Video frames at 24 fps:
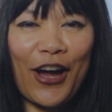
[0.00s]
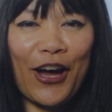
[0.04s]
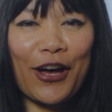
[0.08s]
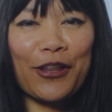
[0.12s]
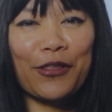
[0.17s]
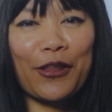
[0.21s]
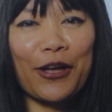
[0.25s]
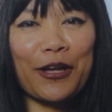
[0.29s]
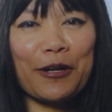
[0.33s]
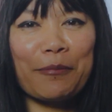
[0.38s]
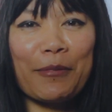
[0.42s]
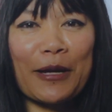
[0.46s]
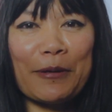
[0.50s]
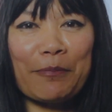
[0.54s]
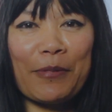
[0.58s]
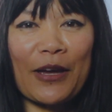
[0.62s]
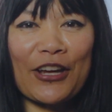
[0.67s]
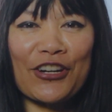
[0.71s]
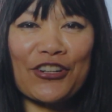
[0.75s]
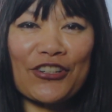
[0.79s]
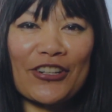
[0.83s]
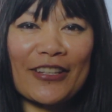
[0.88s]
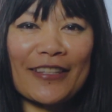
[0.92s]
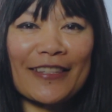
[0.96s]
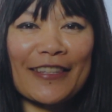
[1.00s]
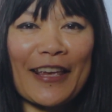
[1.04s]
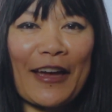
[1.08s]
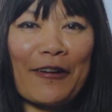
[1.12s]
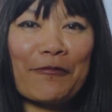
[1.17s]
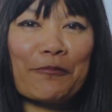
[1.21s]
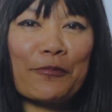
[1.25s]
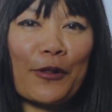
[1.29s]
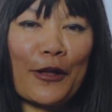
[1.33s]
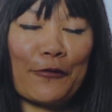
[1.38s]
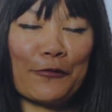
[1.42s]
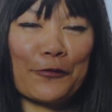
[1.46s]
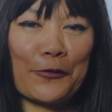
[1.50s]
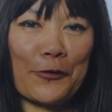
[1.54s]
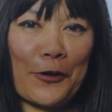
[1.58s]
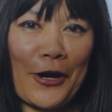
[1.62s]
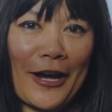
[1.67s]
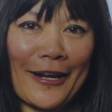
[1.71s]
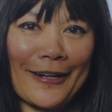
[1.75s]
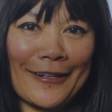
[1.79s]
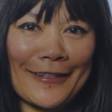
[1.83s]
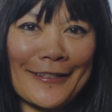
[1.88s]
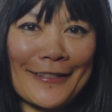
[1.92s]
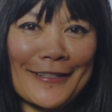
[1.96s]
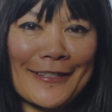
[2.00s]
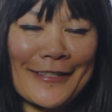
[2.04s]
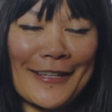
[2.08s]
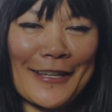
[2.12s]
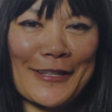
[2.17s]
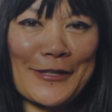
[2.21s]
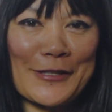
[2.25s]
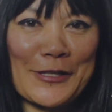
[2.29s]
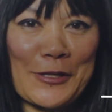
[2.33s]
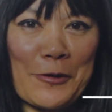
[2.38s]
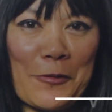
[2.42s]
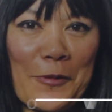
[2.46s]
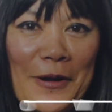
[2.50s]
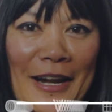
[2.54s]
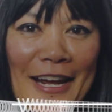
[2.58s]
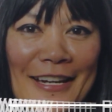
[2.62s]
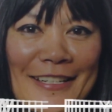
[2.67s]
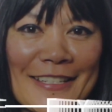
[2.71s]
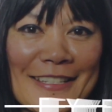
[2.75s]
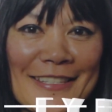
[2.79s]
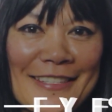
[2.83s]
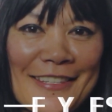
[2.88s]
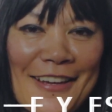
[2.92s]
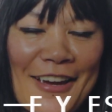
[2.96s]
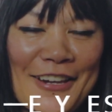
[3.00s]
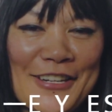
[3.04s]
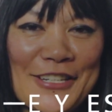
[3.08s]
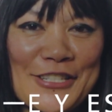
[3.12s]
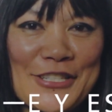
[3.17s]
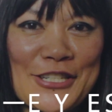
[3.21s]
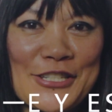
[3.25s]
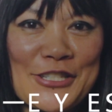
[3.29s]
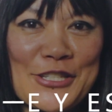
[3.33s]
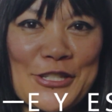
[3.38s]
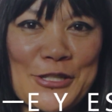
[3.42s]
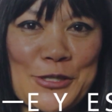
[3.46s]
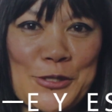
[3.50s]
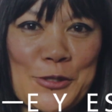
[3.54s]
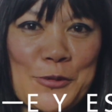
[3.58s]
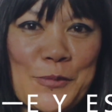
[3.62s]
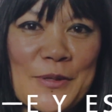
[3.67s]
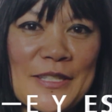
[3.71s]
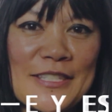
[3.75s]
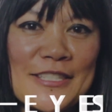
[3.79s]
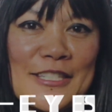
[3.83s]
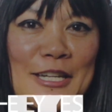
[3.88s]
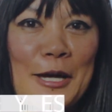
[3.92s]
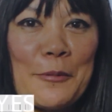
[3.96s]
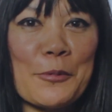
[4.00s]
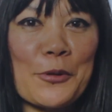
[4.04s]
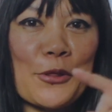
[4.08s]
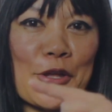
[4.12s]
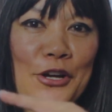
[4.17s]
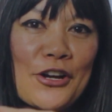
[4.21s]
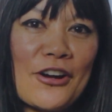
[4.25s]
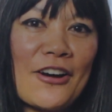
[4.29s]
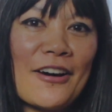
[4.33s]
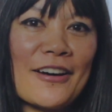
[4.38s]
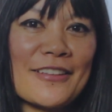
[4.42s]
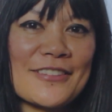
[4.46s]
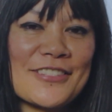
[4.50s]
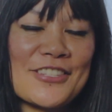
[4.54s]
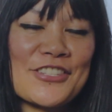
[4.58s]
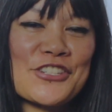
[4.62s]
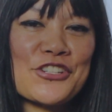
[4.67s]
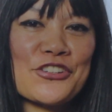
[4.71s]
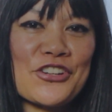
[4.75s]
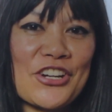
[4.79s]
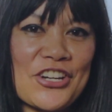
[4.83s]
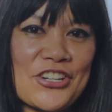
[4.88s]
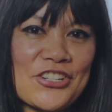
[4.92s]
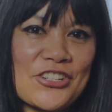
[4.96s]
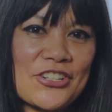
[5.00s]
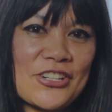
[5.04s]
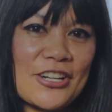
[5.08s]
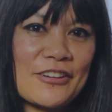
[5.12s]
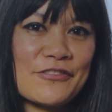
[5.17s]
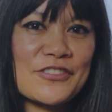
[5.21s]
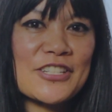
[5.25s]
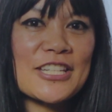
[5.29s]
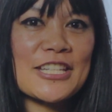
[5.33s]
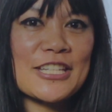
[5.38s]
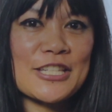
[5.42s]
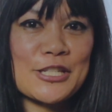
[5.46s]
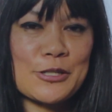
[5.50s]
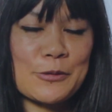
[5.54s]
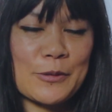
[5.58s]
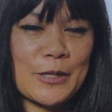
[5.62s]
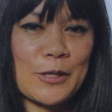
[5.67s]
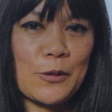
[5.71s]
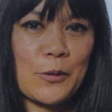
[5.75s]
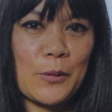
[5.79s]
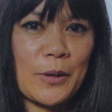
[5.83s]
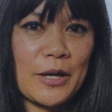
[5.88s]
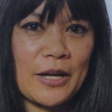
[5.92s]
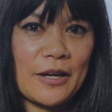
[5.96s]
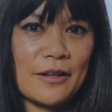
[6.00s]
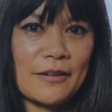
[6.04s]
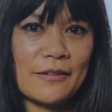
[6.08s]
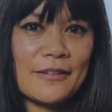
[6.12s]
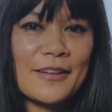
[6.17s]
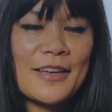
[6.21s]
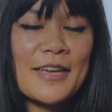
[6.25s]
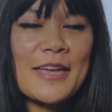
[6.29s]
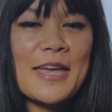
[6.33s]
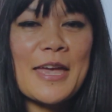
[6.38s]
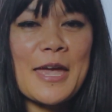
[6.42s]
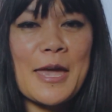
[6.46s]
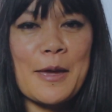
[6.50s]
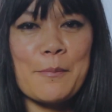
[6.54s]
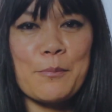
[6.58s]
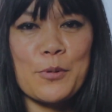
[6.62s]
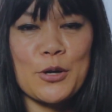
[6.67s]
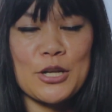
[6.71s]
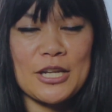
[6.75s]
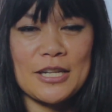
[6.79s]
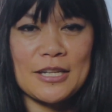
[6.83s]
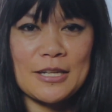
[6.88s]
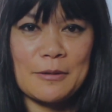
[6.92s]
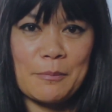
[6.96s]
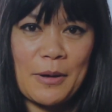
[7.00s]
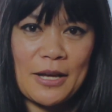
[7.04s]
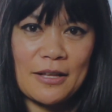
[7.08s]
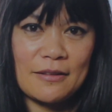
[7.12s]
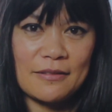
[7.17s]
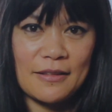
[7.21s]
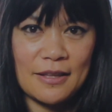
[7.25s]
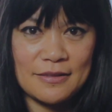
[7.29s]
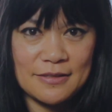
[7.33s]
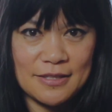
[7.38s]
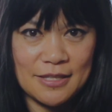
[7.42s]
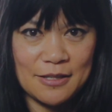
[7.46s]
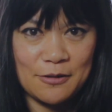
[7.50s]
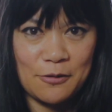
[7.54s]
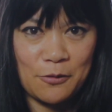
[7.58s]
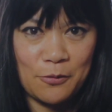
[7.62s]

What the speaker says: A lot of my patients have blepharitis, and so what I decided to do was double the concentration of tea tree oil and put it in my cleansing